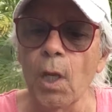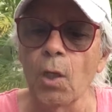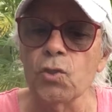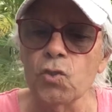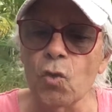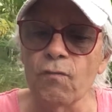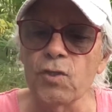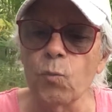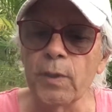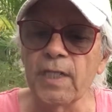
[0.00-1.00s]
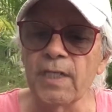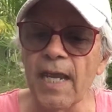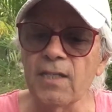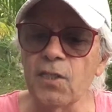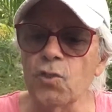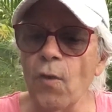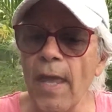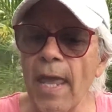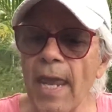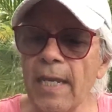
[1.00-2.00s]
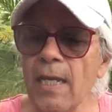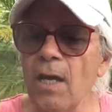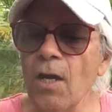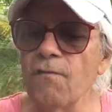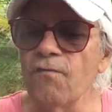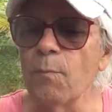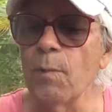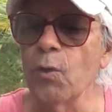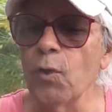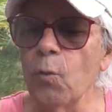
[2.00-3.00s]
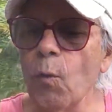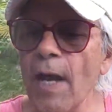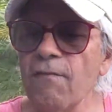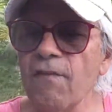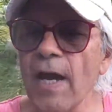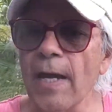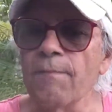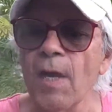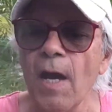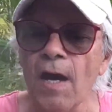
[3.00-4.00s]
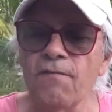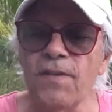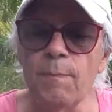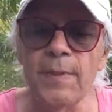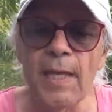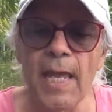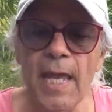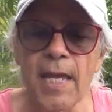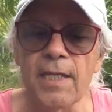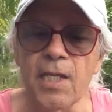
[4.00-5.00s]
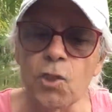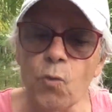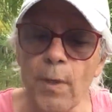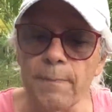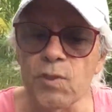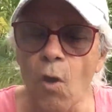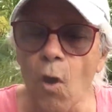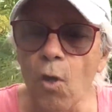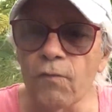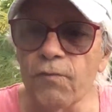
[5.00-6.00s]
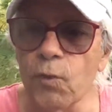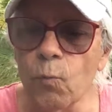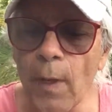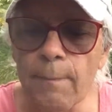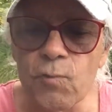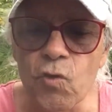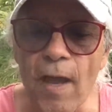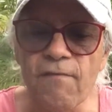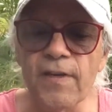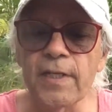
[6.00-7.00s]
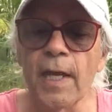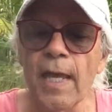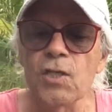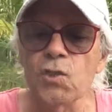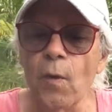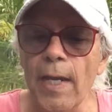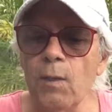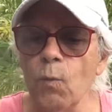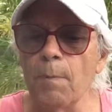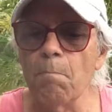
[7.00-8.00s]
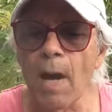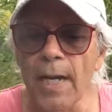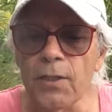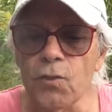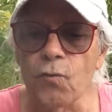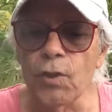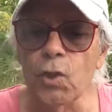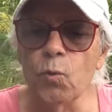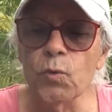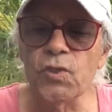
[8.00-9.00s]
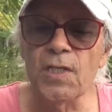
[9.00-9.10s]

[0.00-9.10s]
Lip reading: service, when connecting to any unfamiliar Wi-Fi. A VPN encrypts all of your web traffic, so anyone monitoring you will see